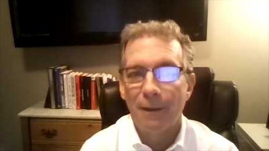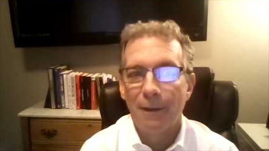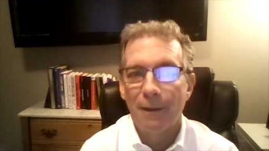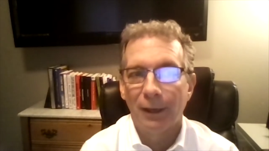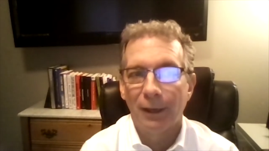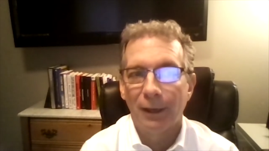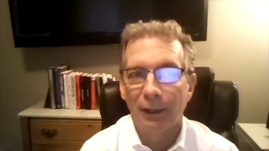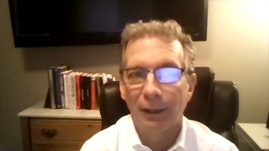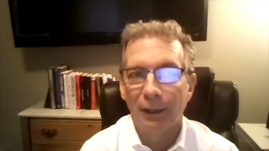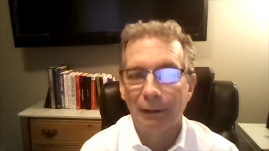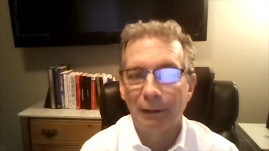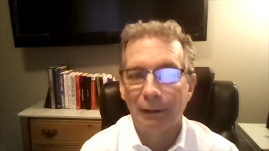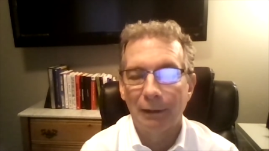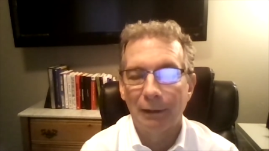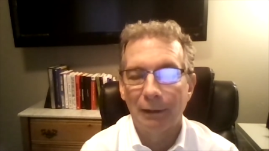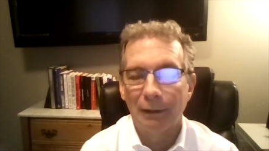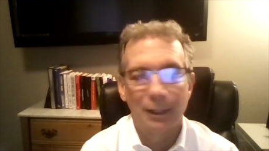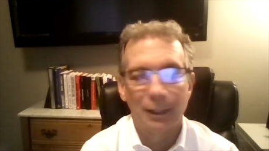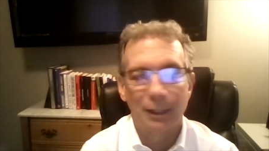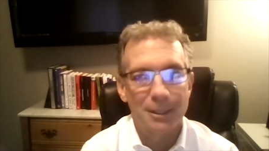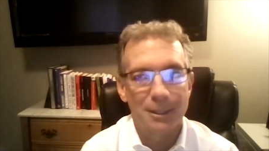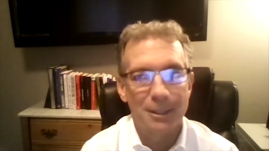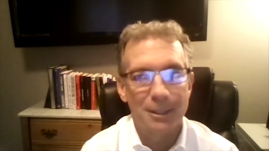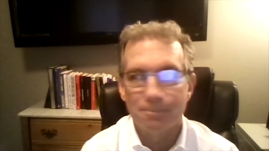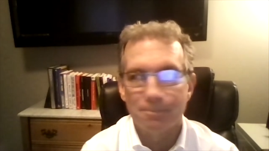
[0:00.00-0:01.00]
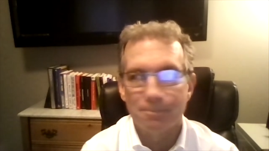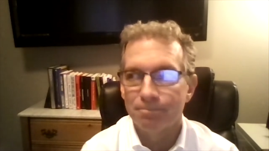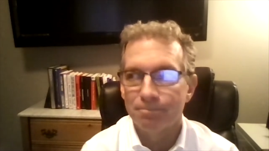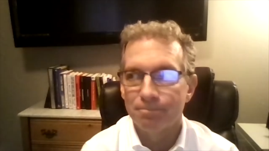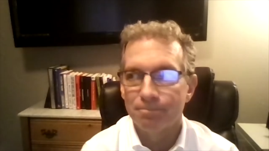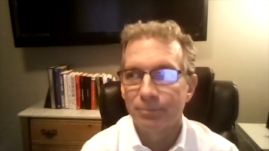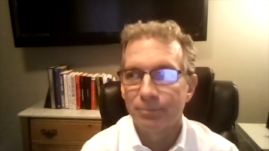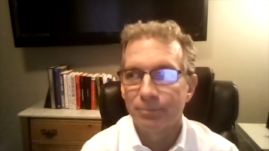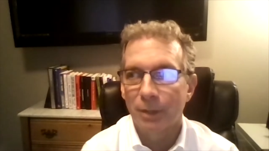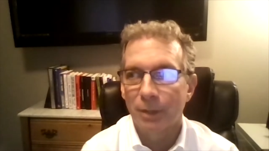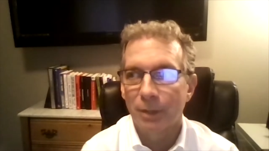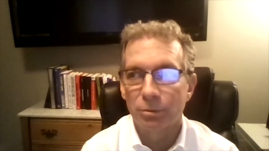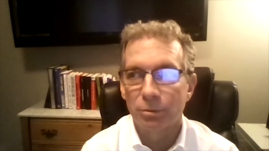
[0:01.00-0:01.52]
and
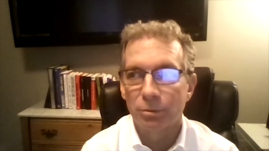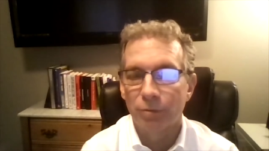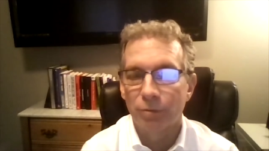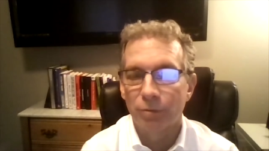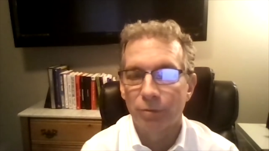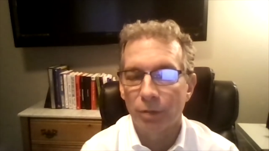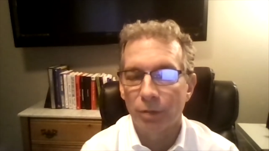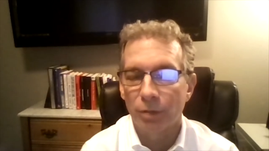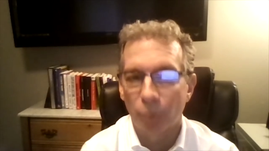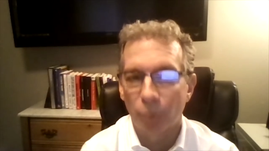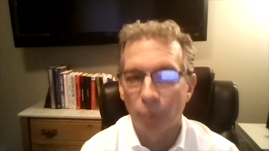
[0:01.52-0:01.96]
I was very